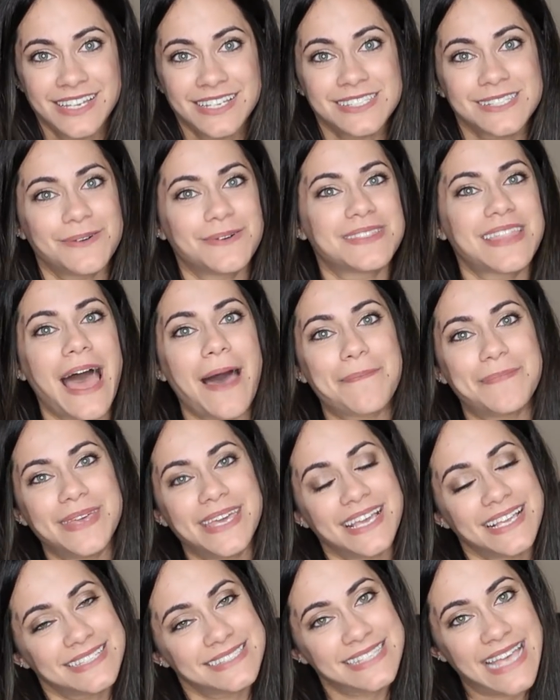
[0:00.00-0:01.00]
So with that
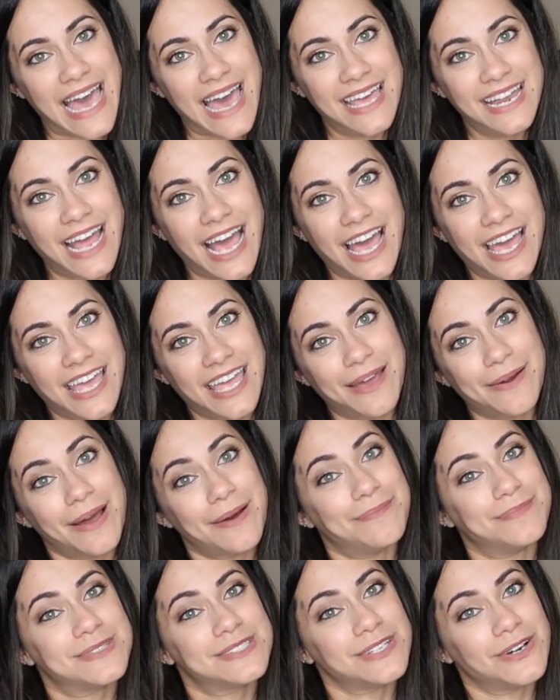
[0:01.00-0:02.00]
being said, I
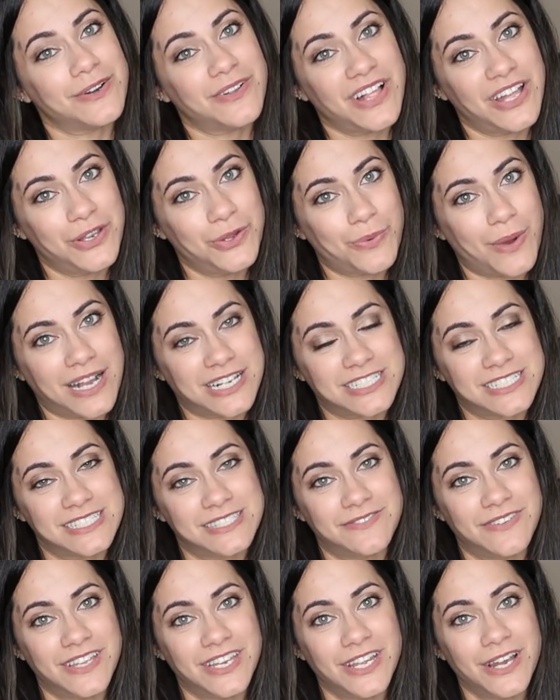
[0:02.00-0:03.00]
am so glad you watched
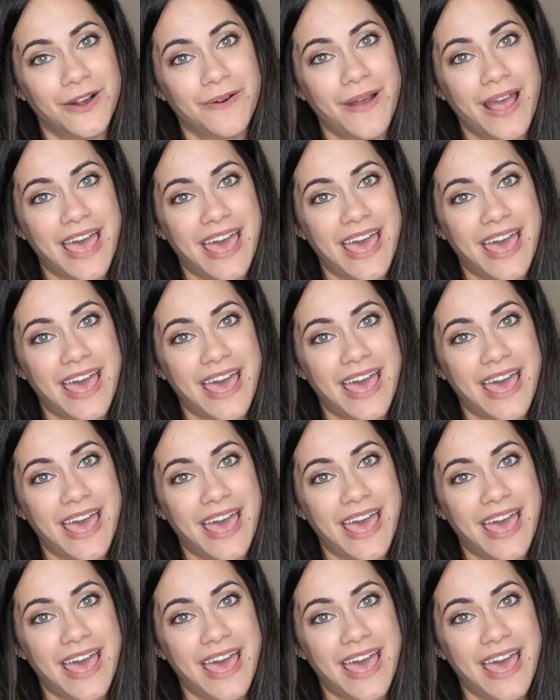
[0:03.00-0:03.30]
this video,